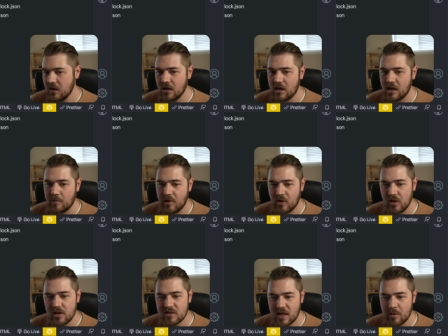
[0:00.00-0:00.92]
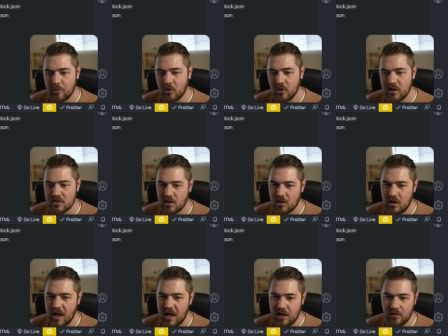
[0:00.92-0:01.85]
Um, a good example is our
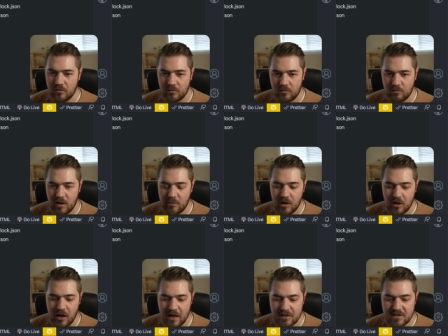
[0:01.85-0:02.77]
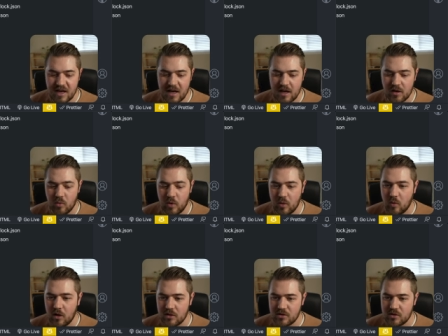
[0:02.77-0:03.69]
head. Maybe our head tag we
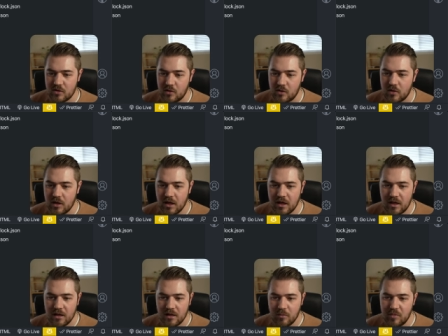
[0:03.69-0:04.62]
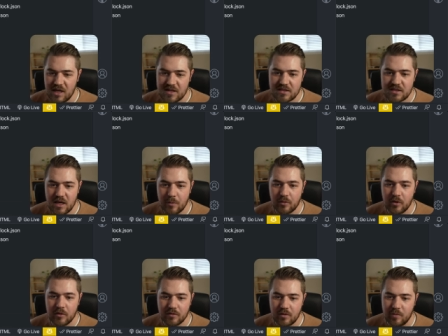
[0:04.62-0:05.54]
want to be
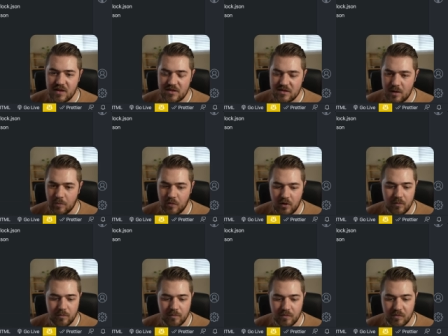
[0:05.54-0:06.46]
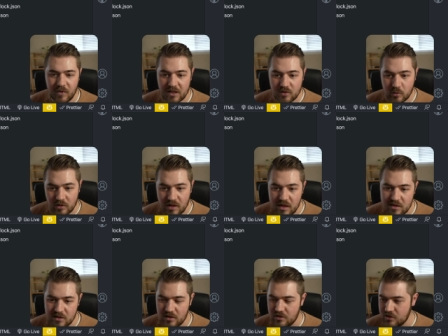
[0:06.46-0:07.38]
separate from this template. That's really
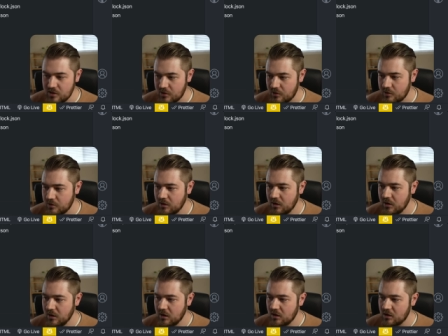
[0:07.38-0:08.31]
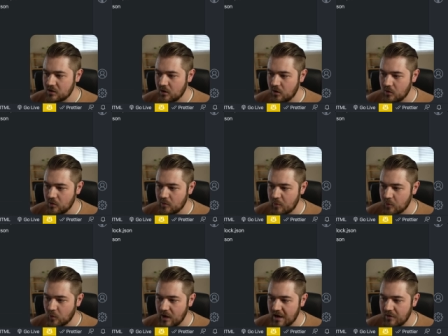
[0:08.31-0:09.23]
easy to do. So
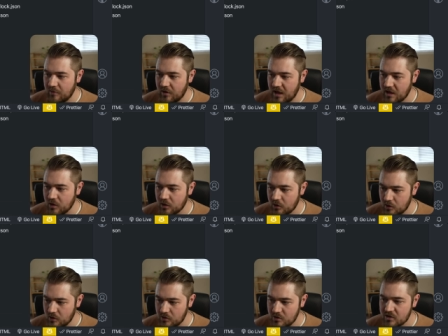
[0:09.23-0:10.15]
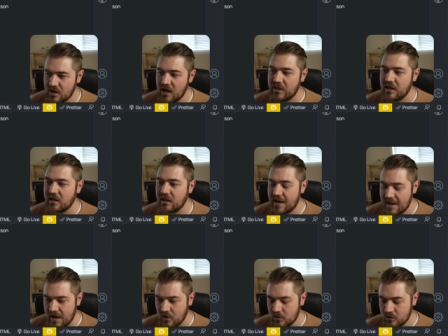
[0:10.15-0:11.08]
remember we have includes and then
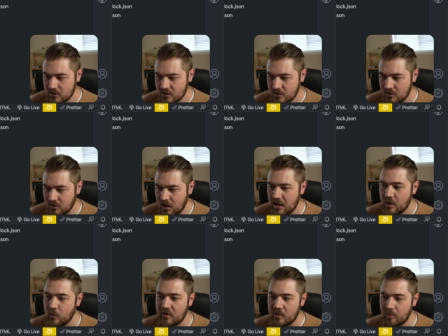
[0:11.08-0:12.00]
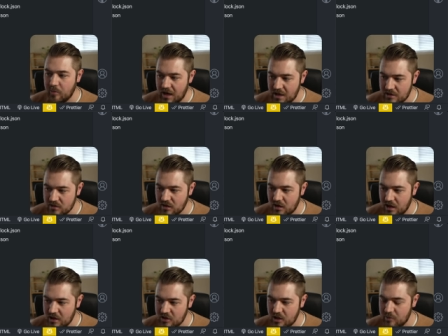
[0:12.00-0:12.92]
layouts, and then we have a
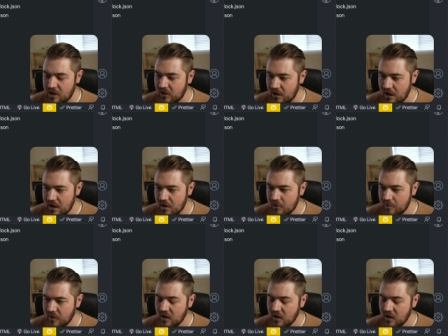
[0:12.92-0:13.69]
base.html layout.